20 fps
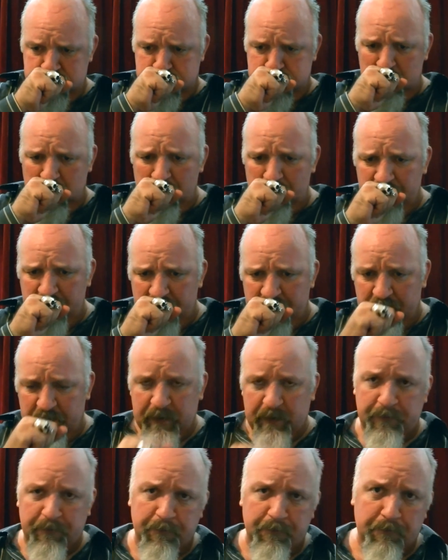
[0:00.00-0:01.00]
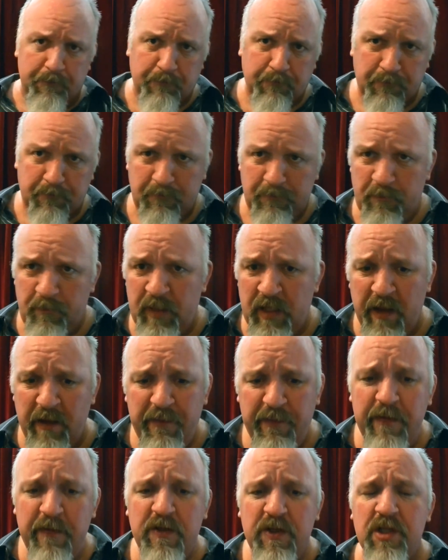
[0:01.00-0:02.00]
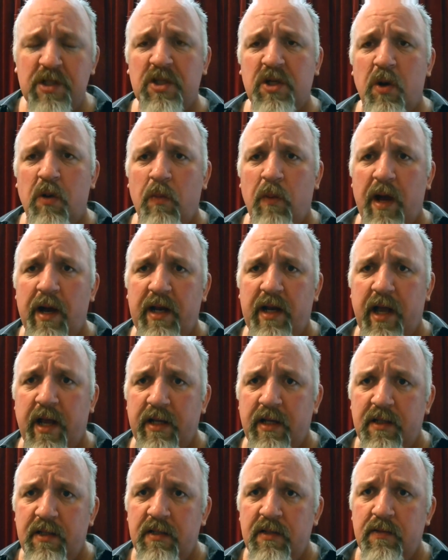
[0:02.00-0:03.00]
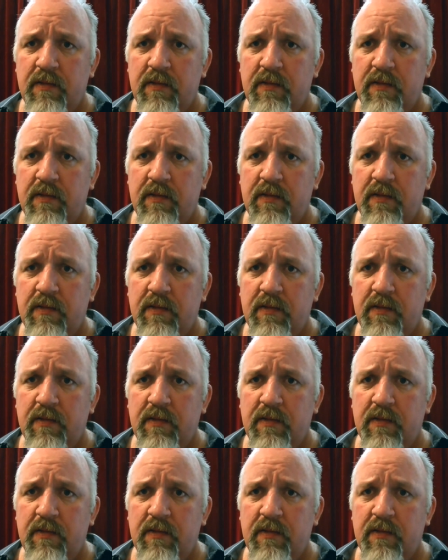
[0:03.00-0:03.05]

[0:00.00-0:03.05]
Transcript: Pardon me. If you've just got one going,